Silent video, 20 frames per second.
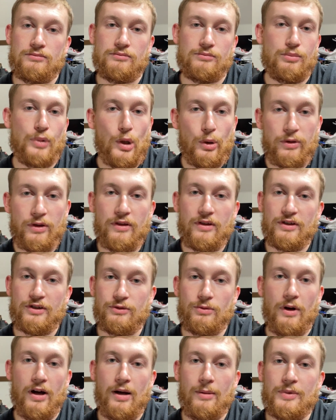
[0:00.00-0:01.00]
both of the
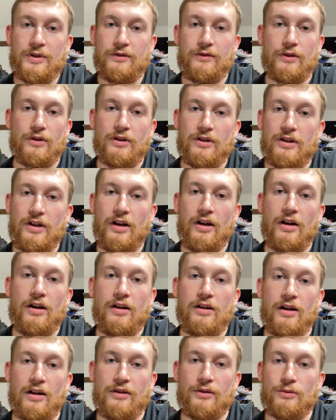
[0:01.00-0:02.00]
swaps fully
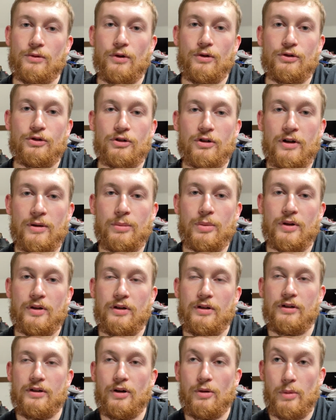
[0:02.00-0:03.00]
done on the road trip,
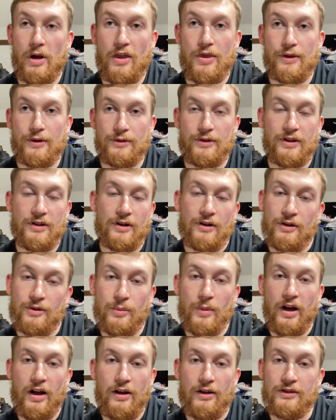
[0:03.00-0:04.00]
about 1,300
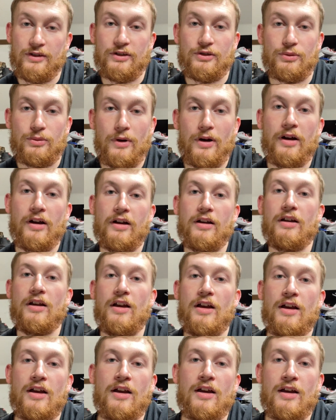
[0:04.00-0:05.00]
miles each way.
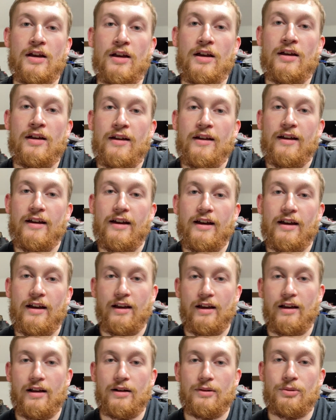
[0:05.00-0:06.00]

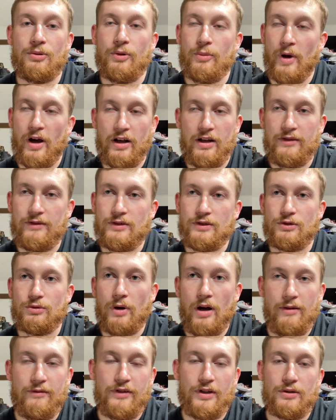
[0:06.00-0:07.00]
And we might even
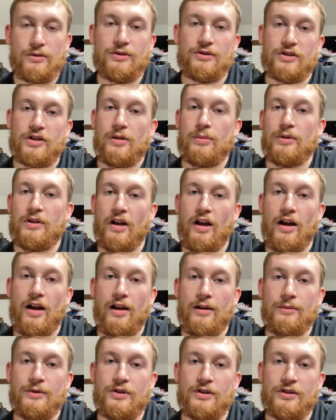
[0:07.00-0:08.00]
swap vehicles a couple
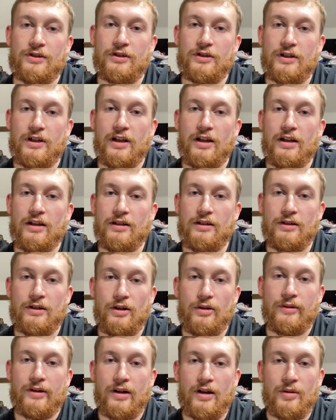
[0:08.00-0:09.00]
times just to get, an
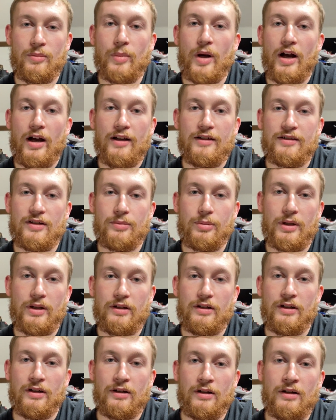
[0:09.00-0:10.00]
unbiased
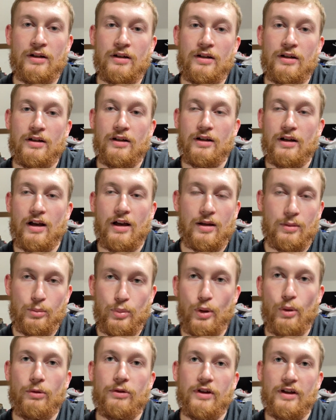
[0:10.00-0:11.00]
opinion on
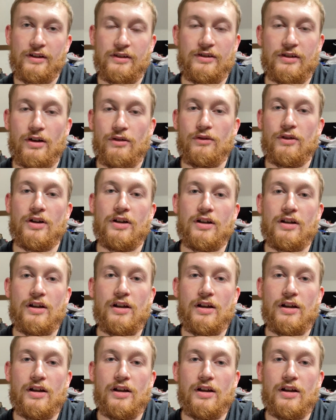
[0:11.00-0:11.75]
both ends of it,